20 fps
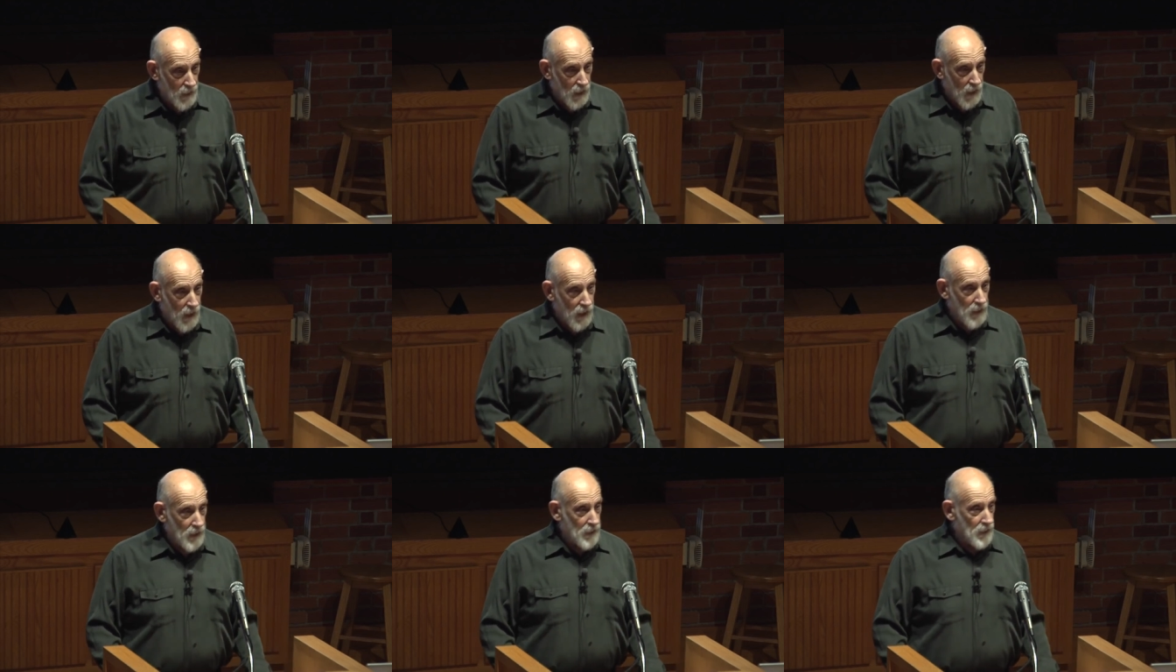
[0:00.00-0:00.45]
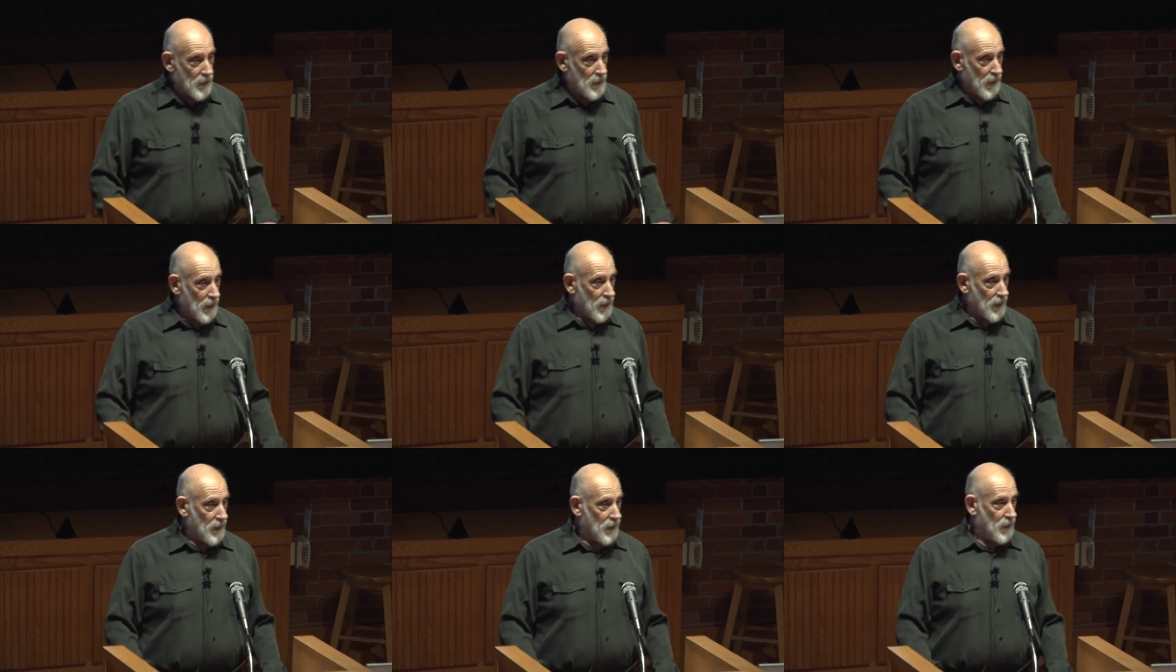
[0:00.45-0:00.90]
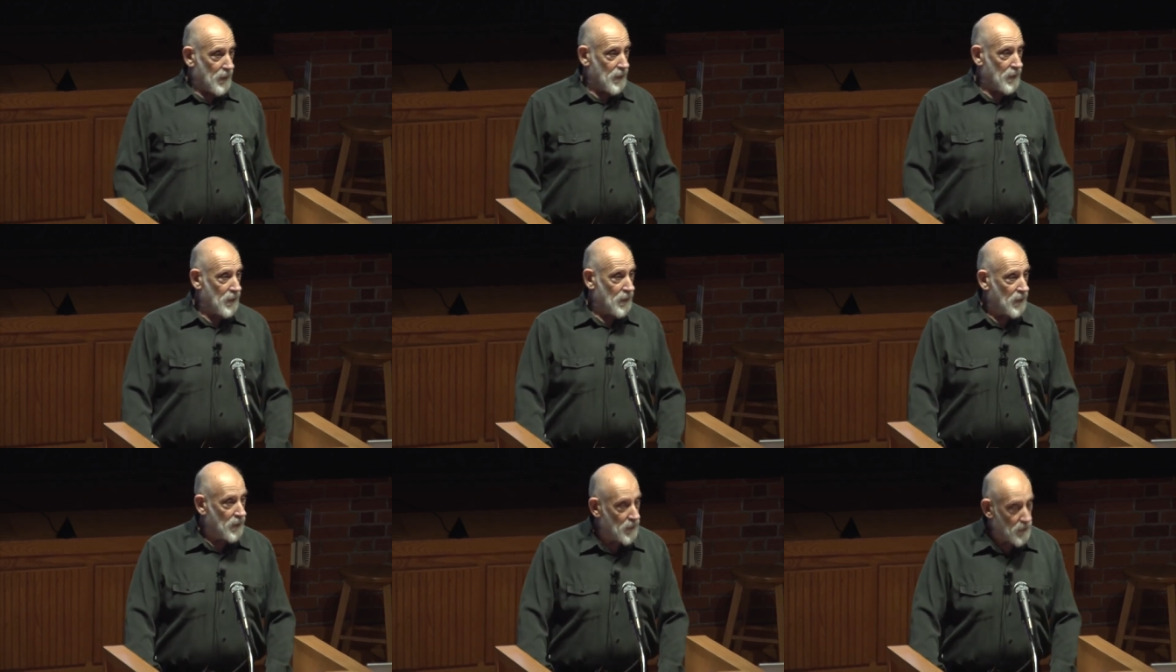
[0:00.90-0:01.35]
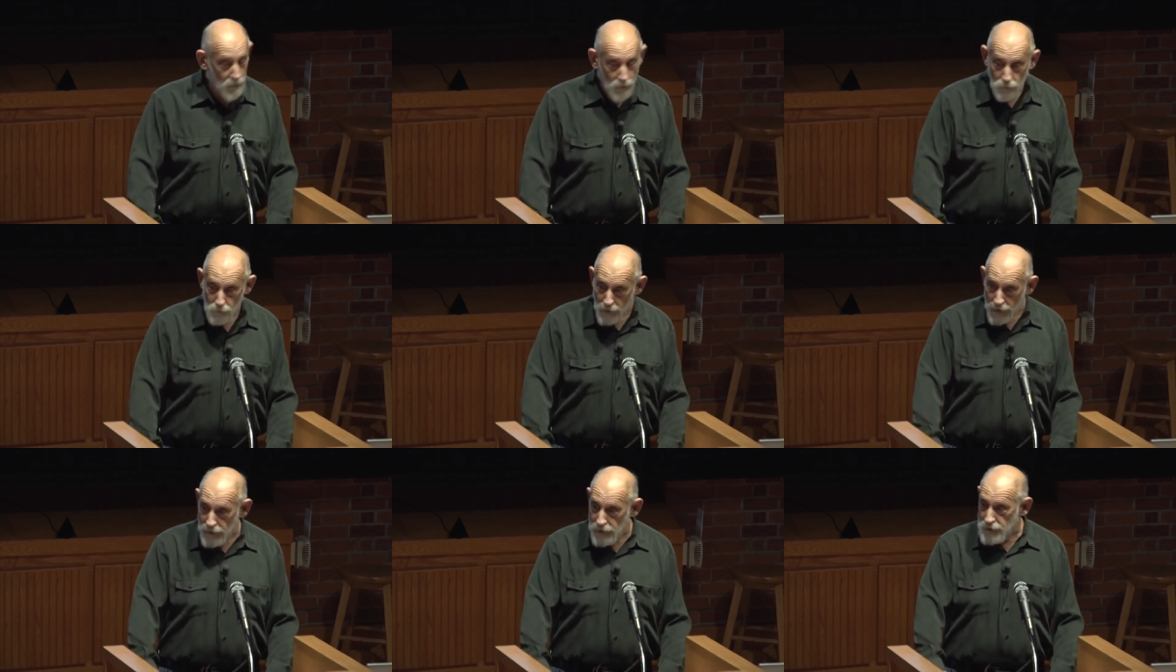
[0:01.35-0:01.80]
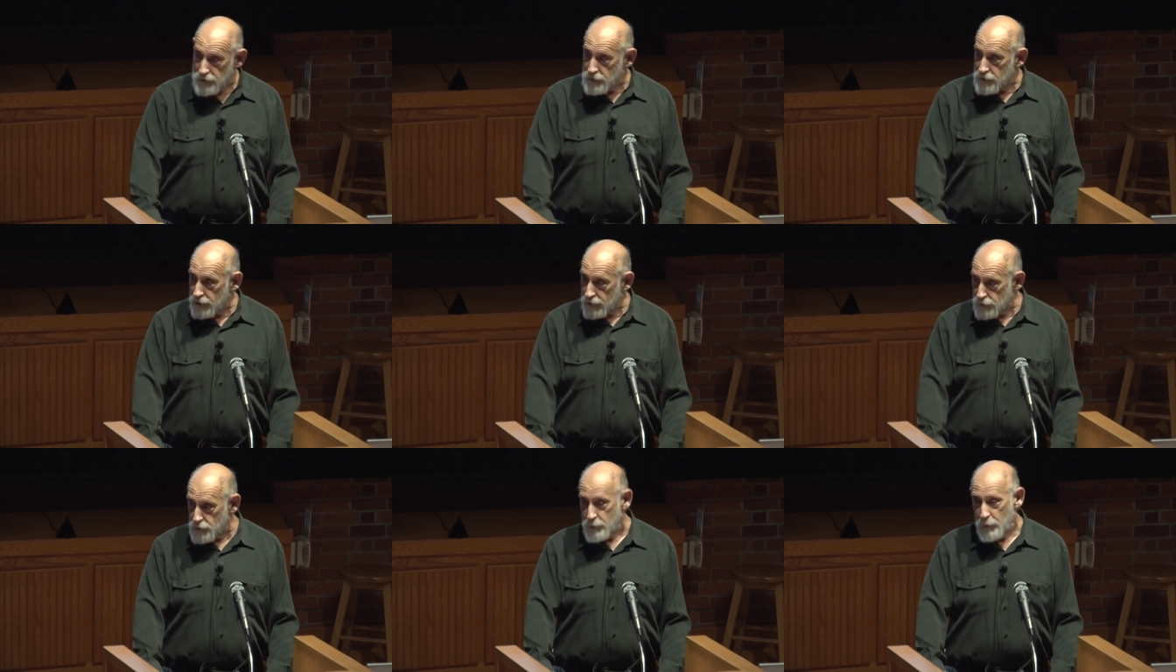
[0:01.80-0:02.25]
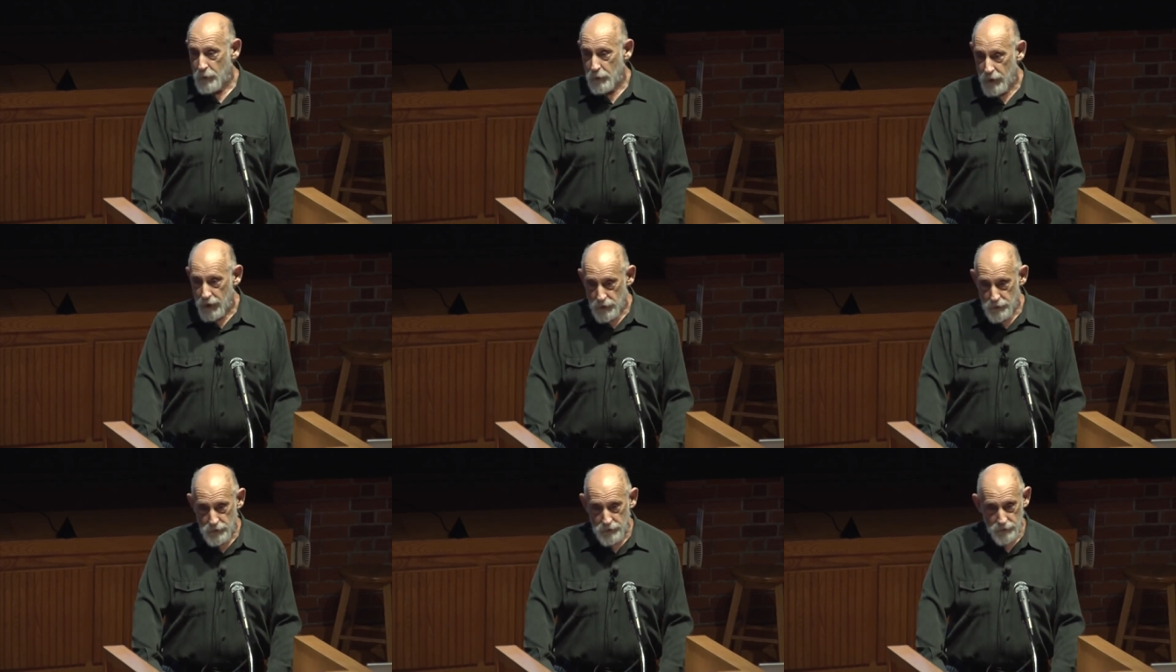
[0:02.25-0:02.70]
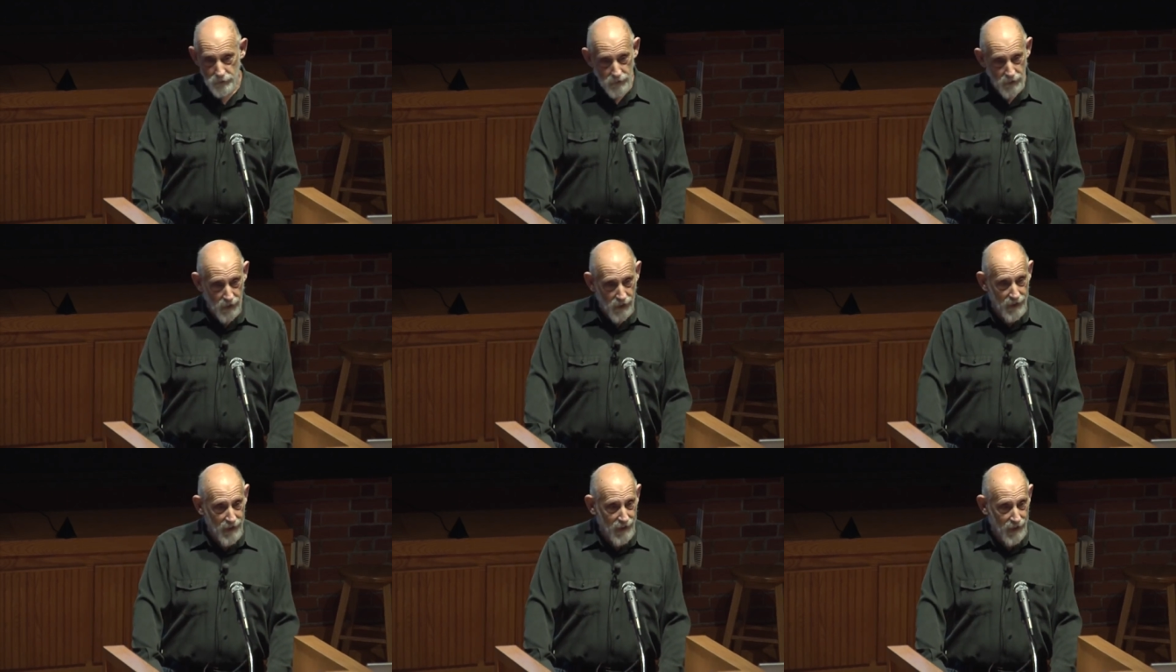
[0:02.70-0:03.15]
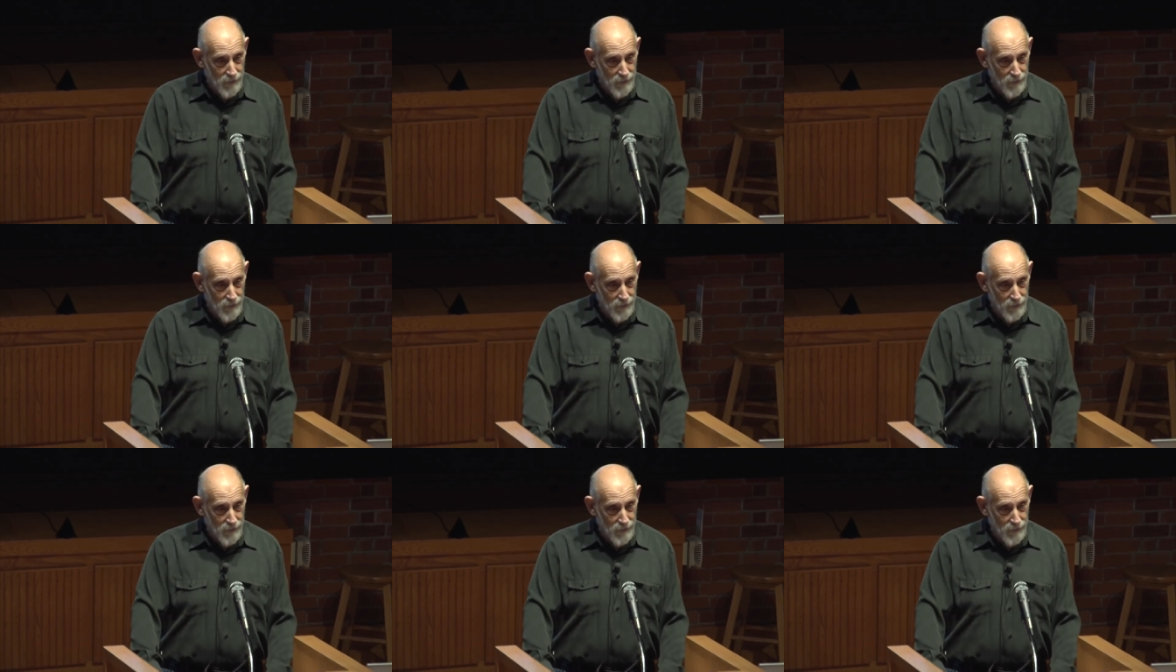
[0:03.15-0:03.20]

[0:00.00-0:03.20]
I think the greatest inspiration that I